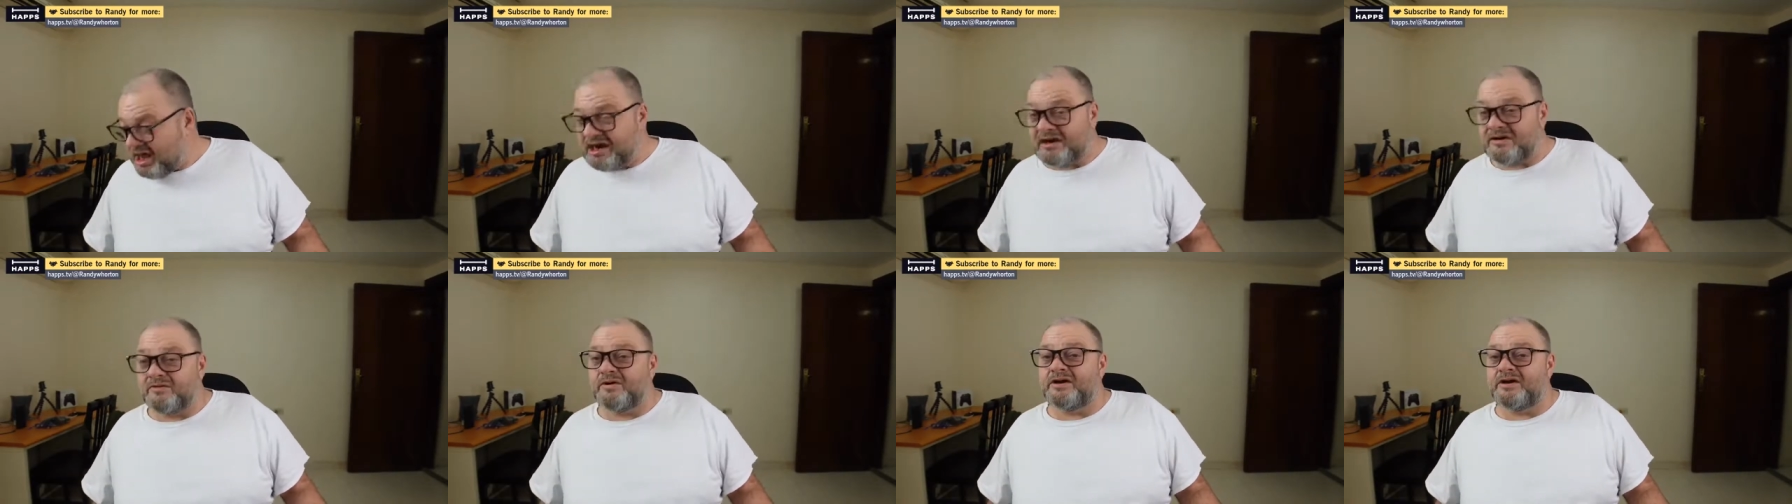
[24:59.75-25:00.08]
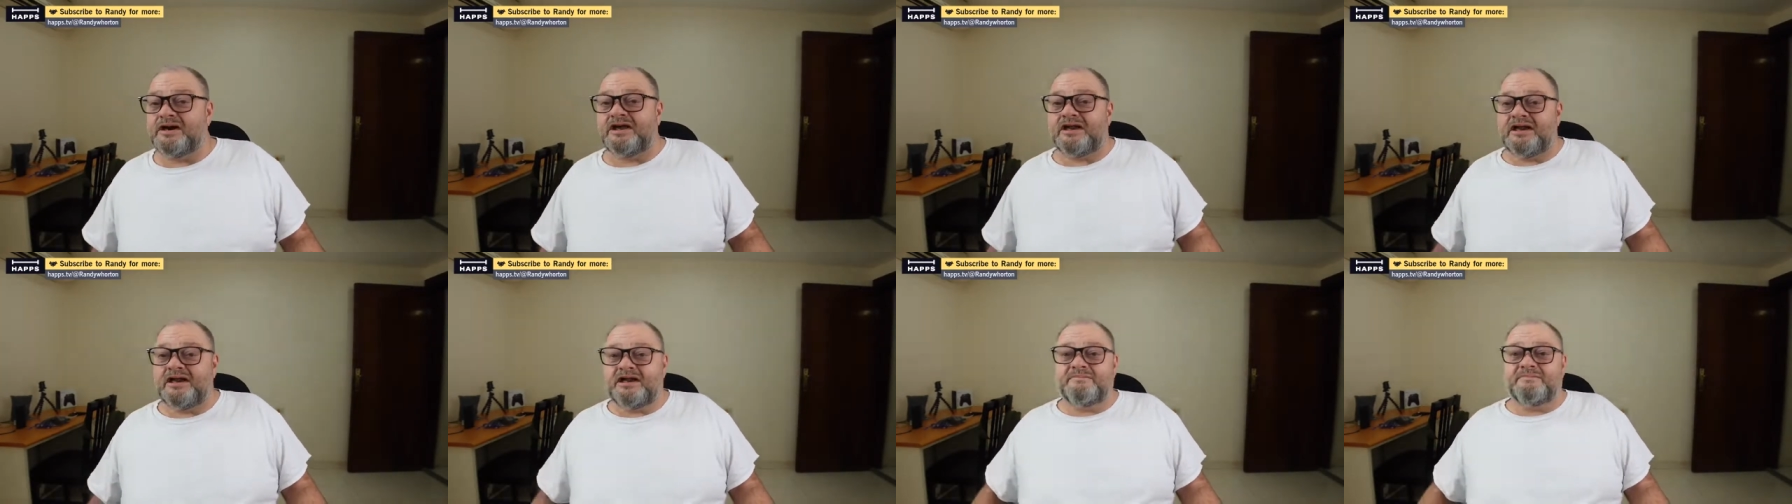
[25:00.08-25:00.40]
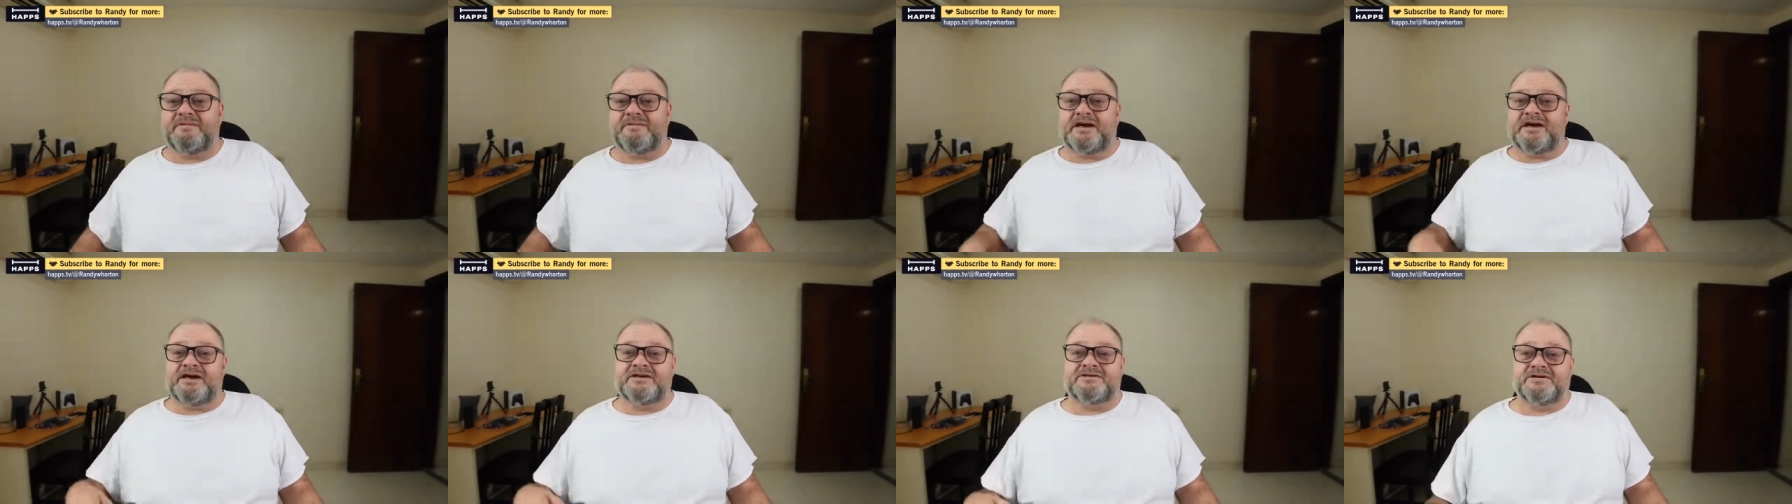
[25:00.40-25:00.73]
don't want
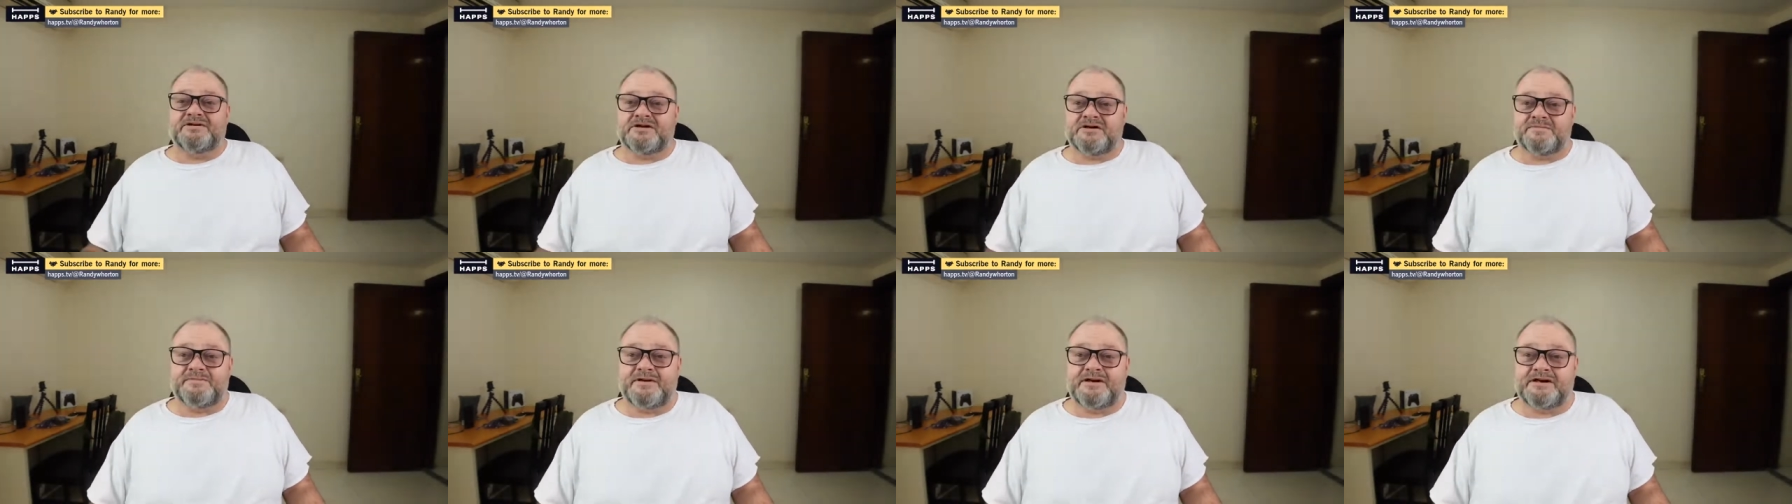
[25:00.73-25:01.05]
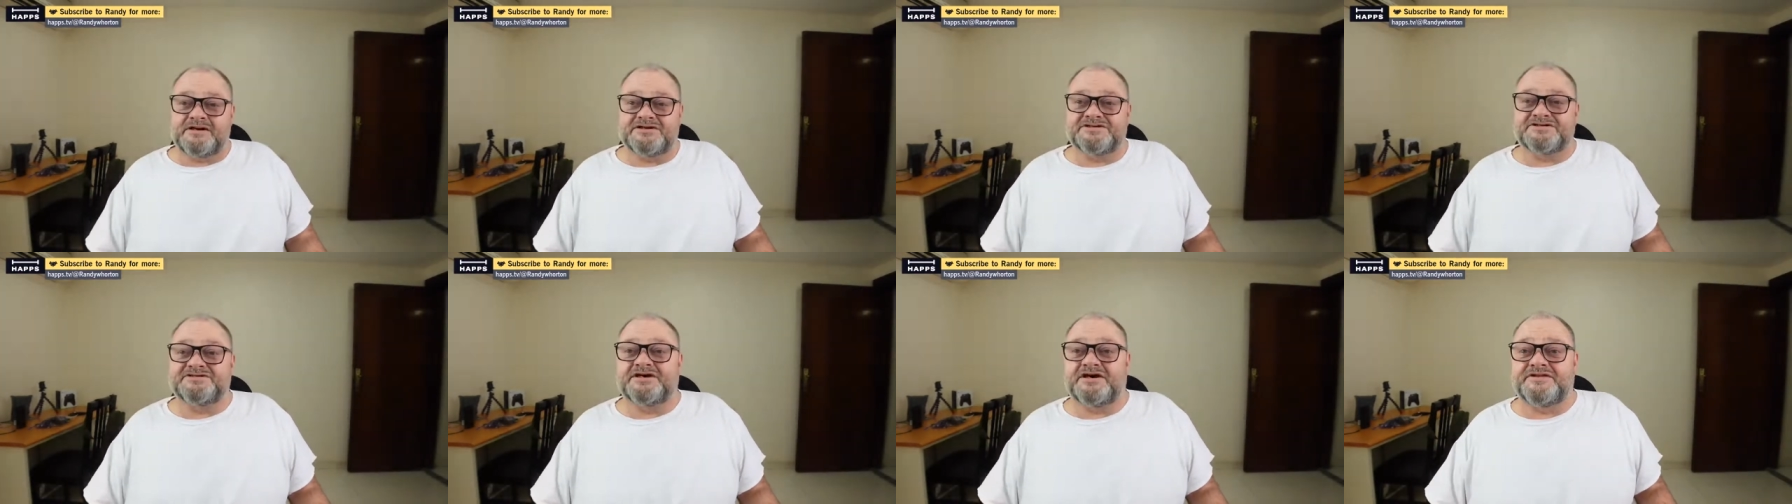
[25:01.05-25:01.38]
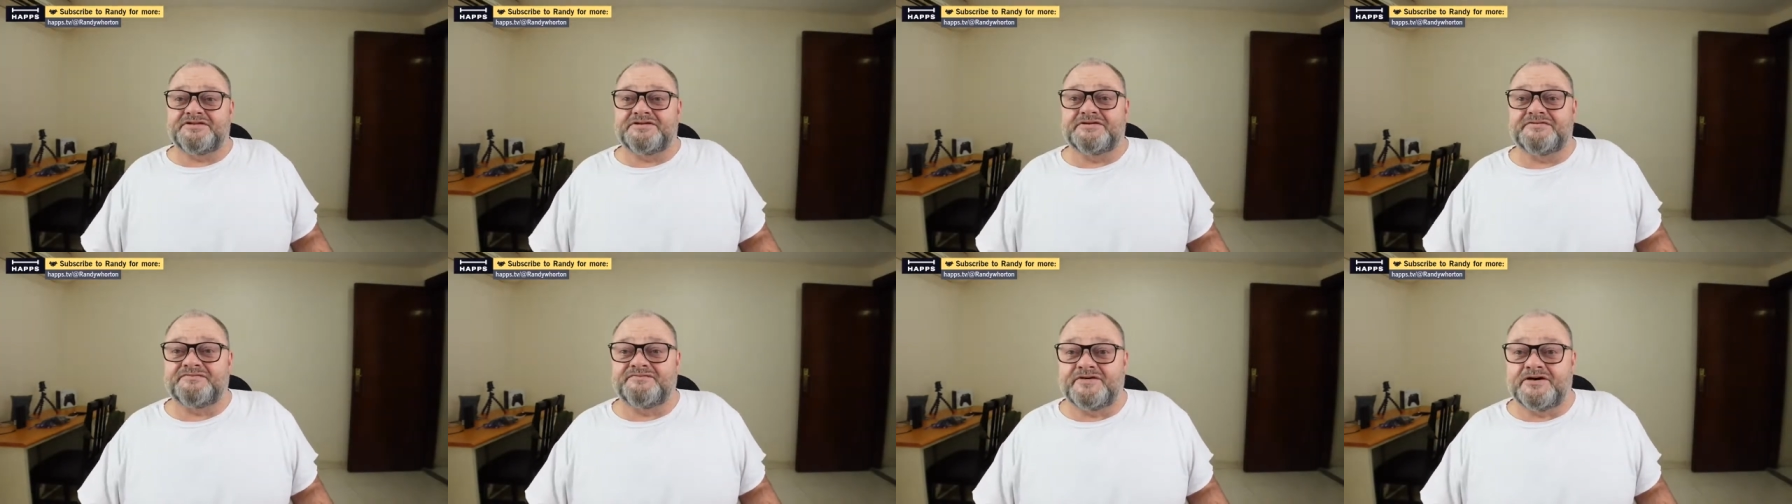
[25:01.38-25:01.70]
anybody to talk about us
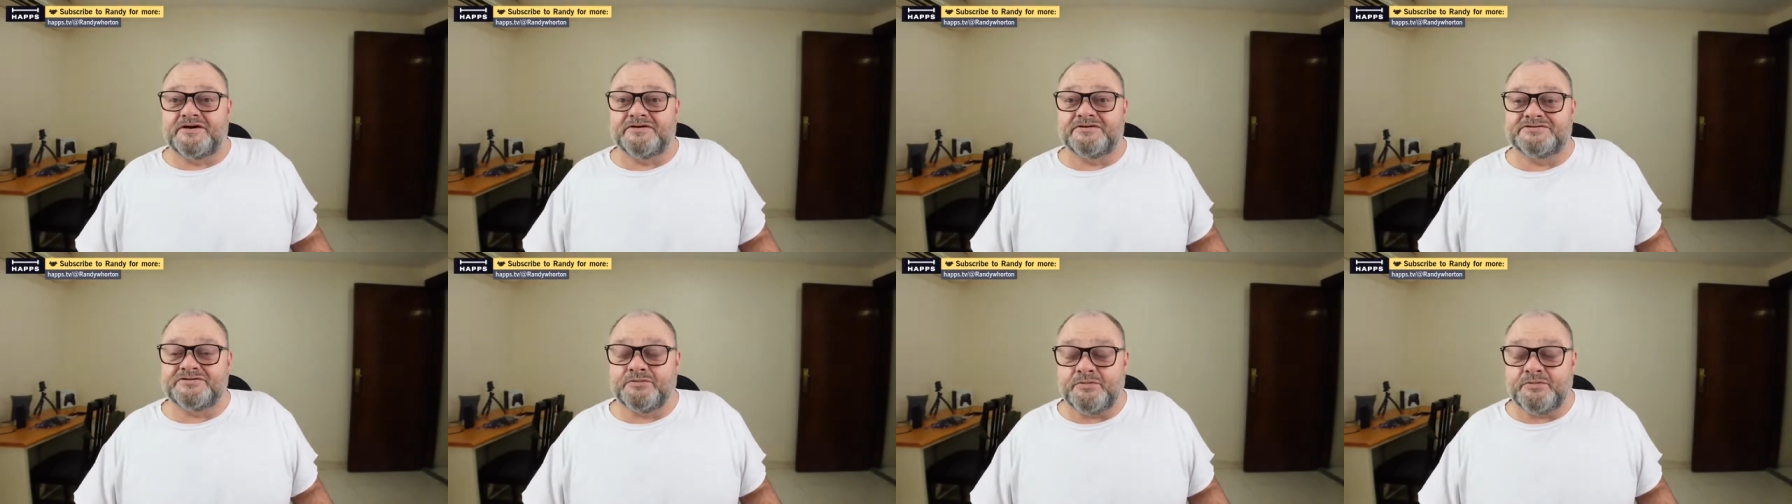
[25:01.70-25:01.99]
Southern folks.